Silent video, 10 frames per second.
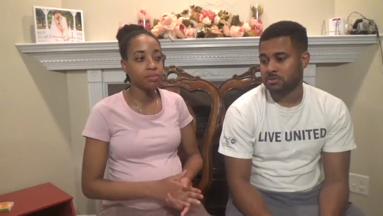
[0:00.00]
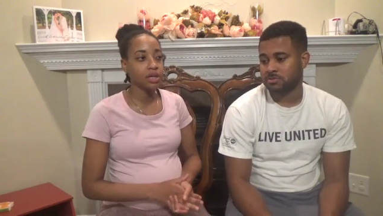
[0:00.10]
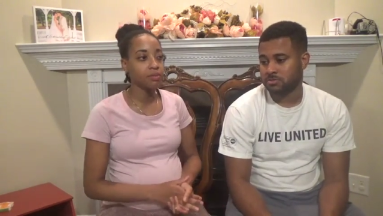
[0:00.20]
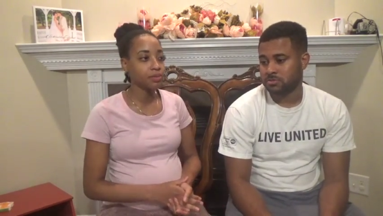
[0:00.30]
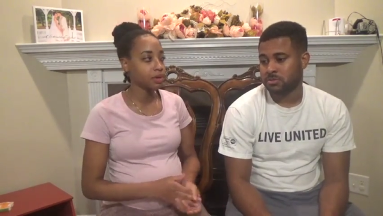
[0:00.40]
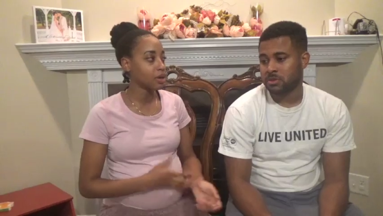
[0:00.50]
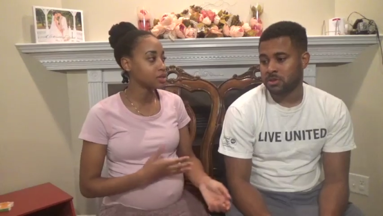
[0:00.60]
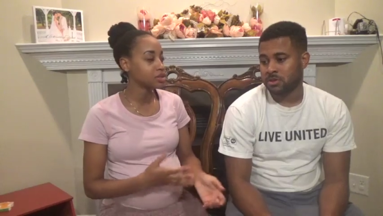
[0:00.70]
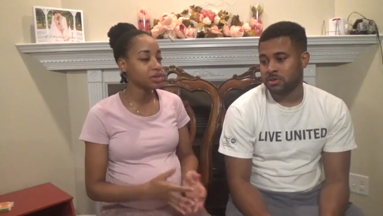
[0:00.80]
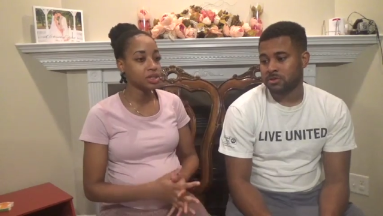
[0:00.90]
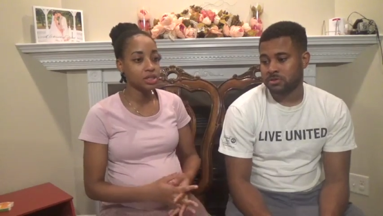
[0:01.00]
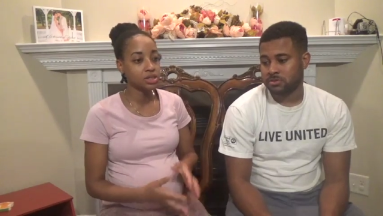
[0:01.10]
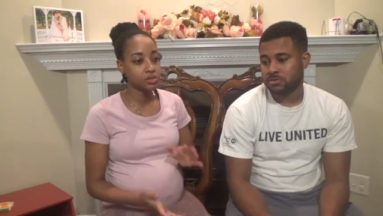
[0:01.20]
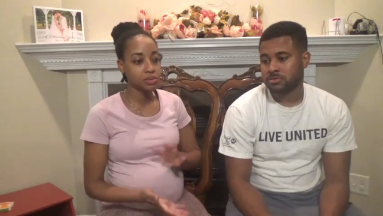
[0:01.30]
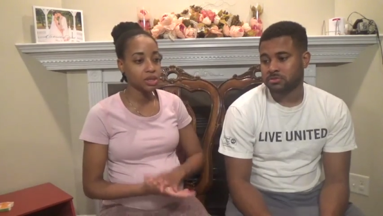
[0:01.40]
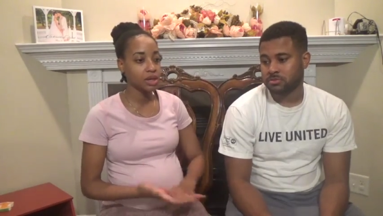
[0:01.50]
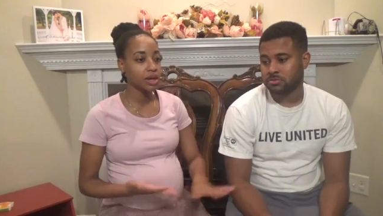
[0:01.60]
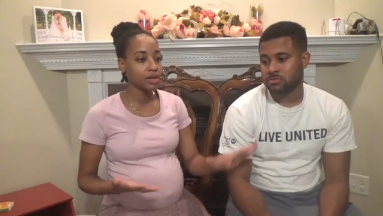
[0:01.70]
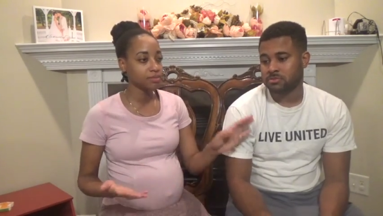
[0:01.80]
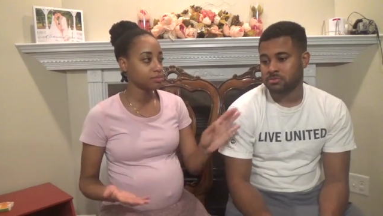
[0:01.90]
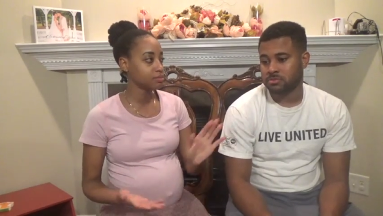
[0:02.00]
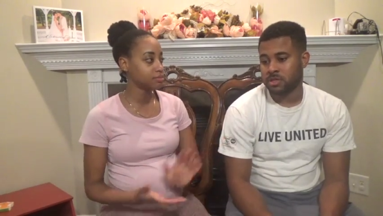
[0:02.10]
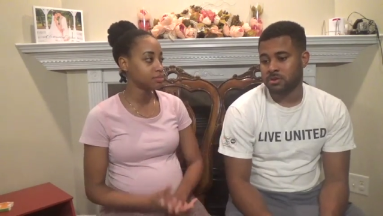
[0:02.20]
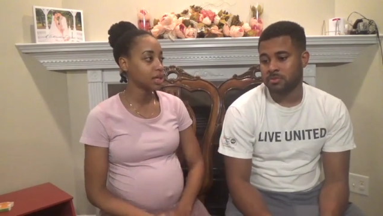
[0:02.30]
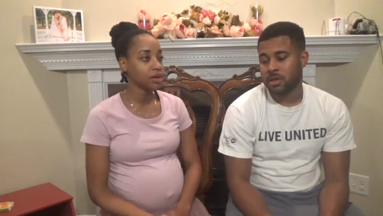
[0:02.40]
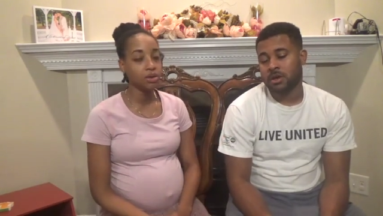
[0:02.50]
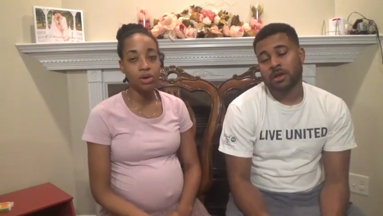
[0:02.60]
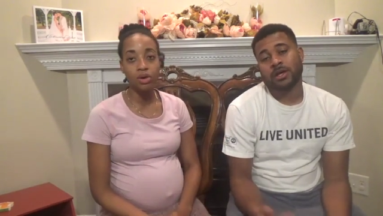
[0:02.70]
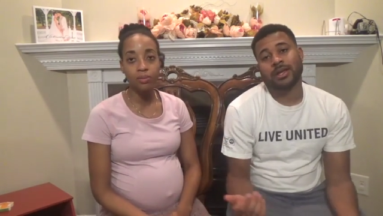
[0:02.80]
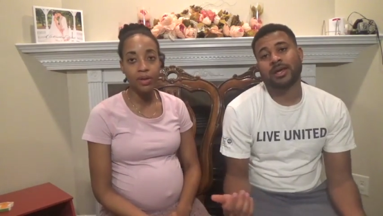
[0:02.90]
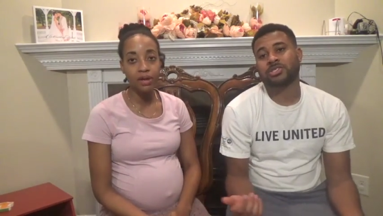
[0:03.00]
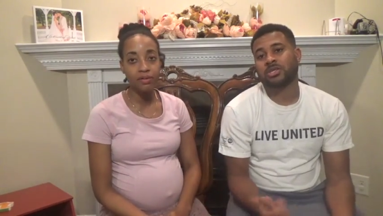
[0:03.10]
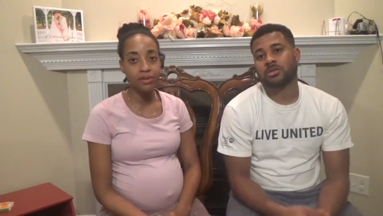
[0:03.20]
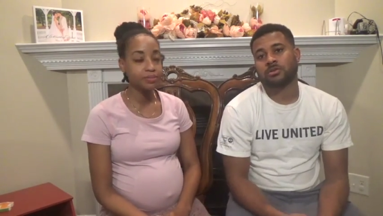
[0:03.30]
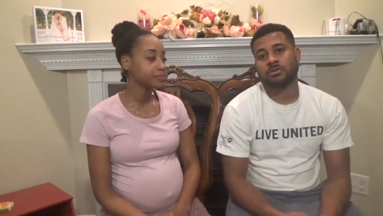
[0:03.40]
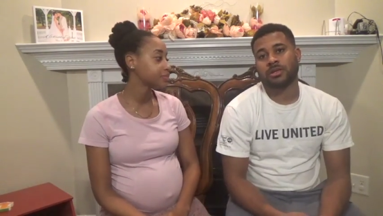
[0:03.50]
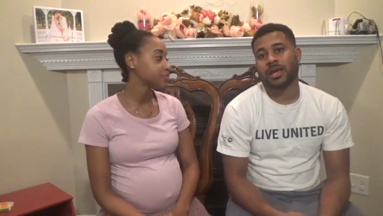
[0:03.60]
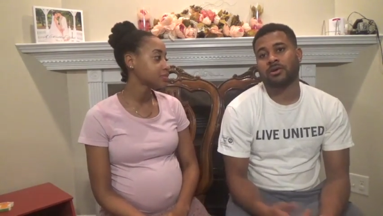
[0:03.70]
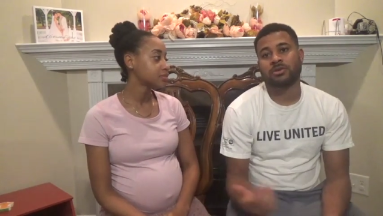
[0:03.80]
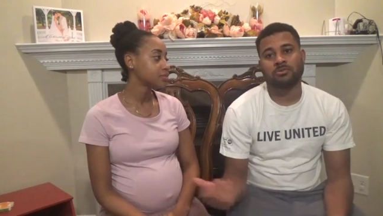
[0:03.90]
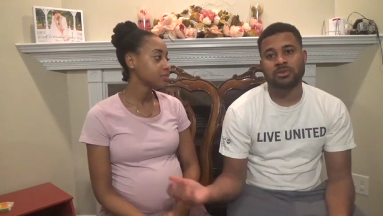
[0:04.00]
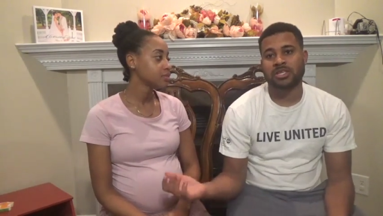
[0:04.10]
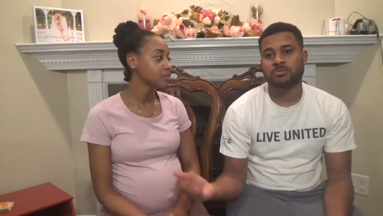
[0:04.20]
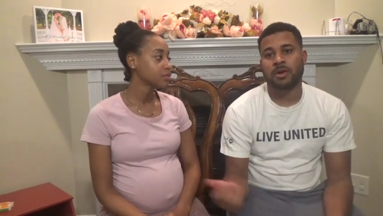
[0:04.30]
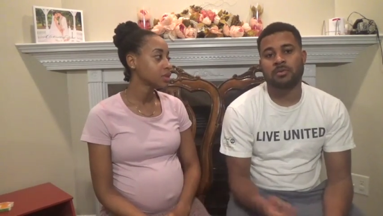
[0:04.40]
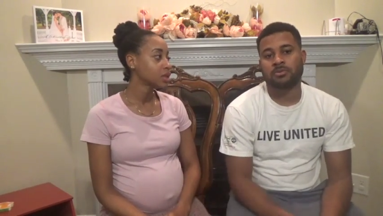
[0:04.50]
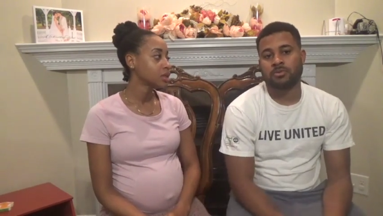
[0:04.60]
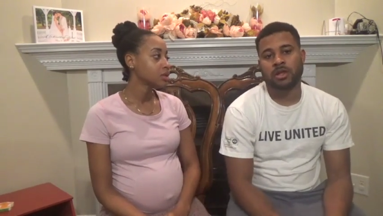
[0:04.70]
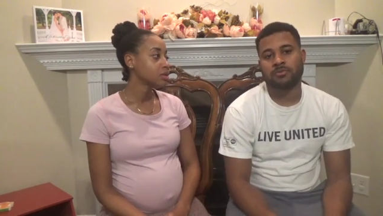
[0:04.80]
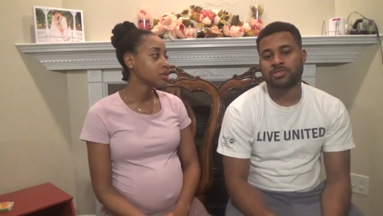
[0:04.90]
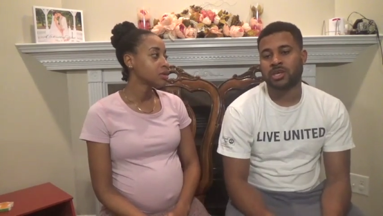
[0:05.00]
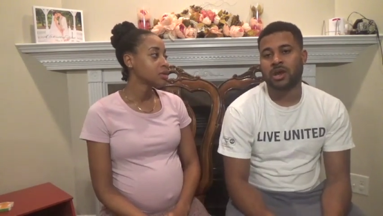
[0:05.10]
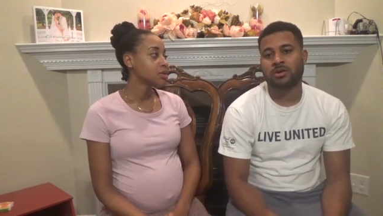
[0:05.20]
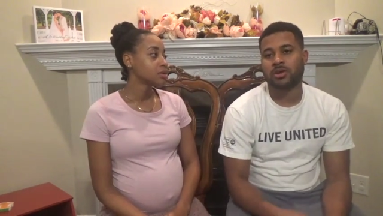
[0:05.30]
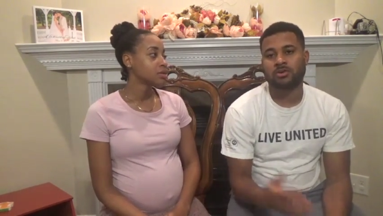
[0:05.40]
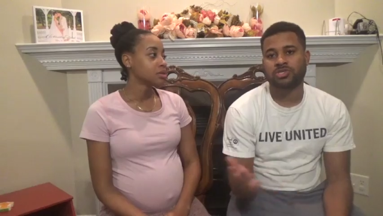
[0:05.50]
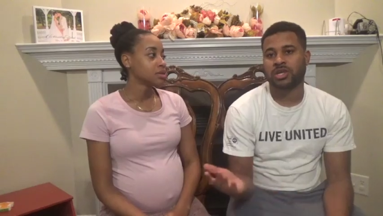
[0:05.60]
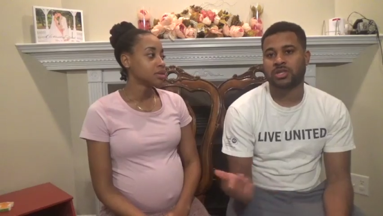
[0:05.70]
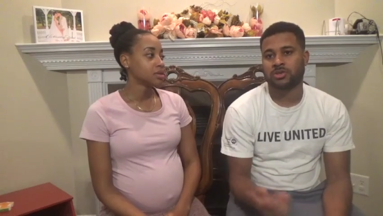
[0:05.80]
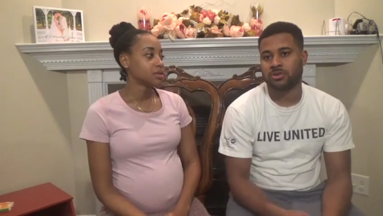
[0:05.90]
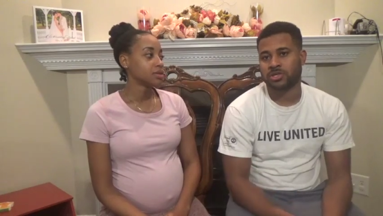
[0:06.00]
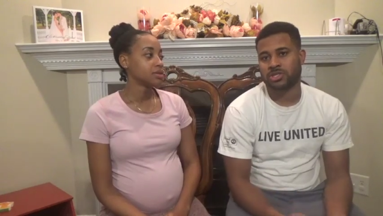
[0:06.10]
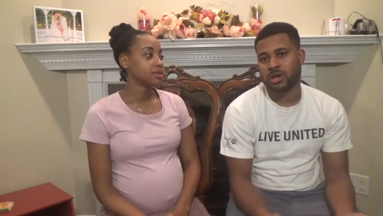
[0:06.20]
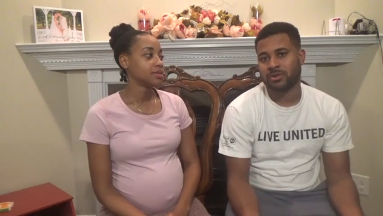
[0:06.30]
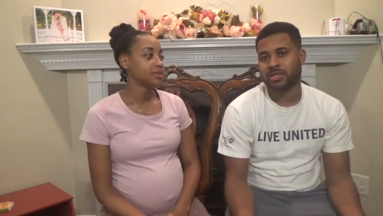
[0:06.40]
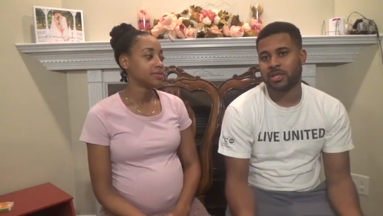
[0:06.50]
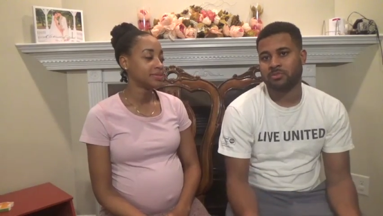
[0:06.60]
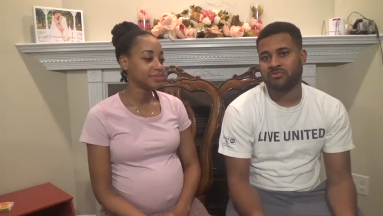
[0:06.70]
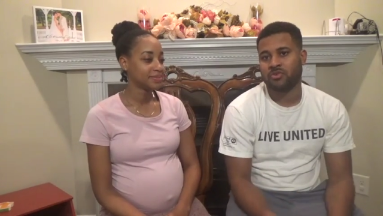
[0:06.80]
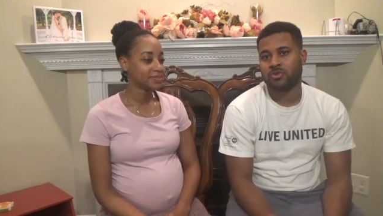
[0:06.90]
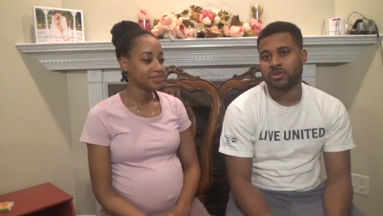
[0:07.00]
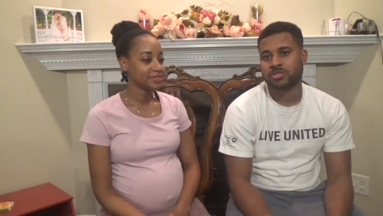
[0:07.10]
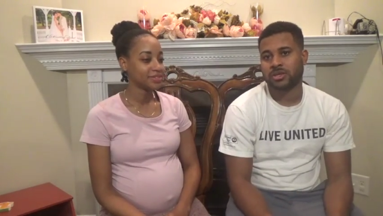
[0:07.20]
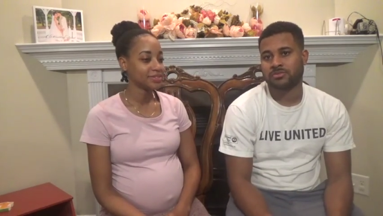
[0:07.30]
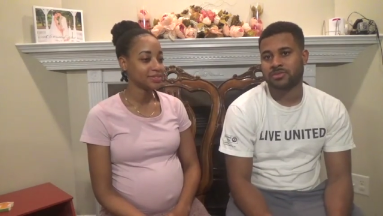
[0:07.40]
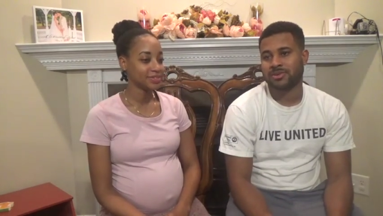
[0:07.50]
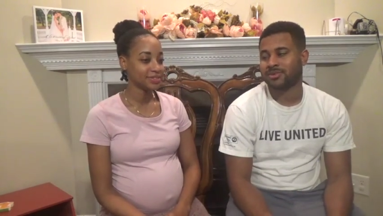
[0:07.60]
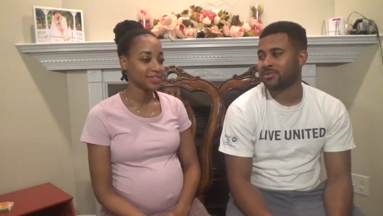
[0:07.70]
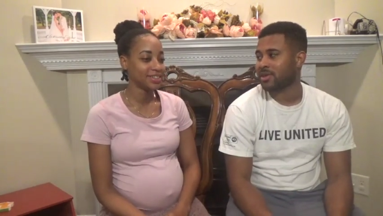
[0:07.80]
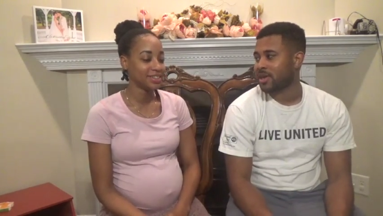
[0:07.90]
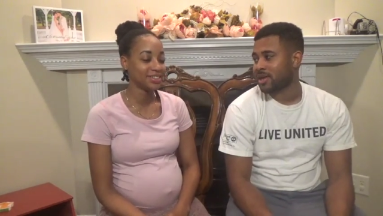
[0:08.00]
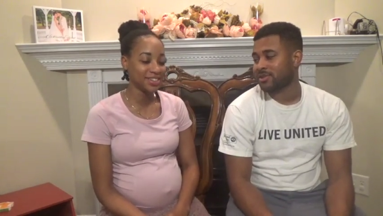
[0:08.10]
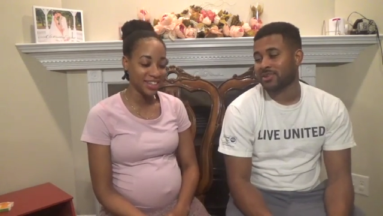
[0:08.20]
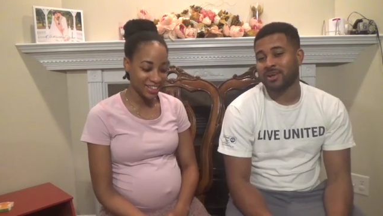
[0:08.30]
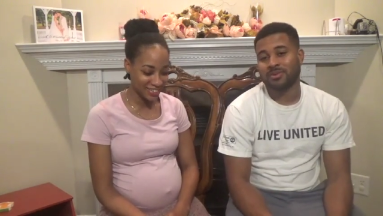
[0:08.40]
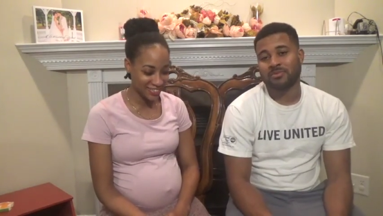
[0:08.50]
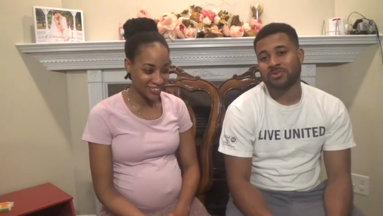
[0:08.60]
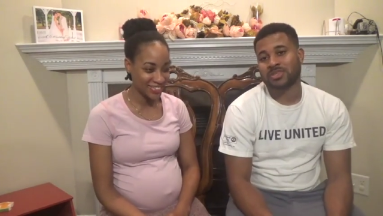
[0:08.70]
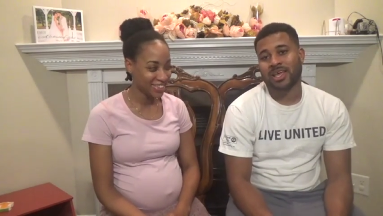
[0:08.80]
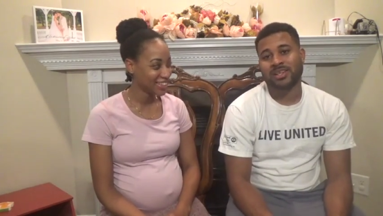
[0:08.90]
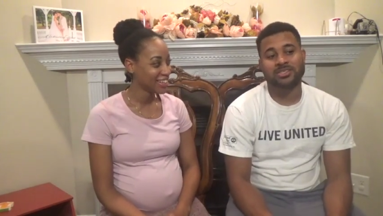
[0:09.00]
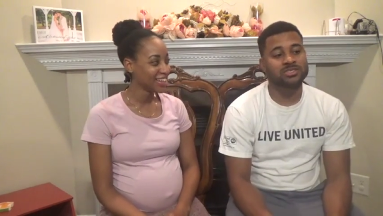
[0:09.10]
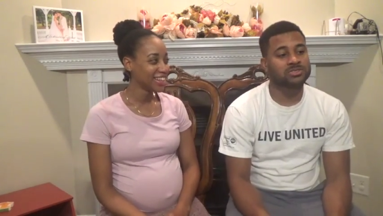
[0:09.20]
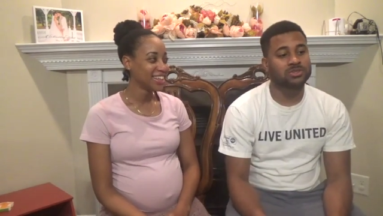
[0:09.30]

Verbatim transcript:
Speaker 1: any precaution or anything. Just was like, all right, yep. I go home, and whatever.
Speaker 2: She, and now with this baby, whatever, she already knows she can do it because she already did it before and stuff. So you know, I mean, most likely she's